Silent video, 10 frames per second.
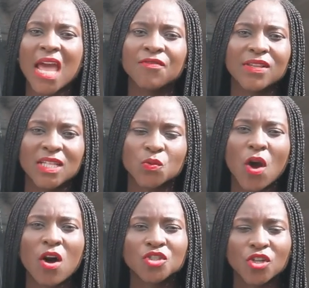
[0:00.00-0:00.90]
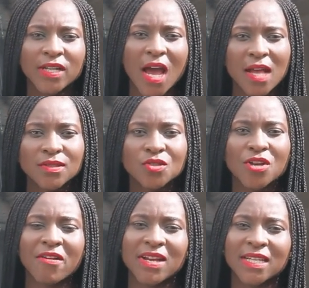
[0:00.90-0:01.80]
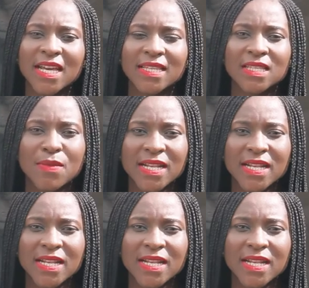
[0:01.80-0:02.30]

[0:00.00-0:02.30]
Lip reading: even as we all join hands to eradicate this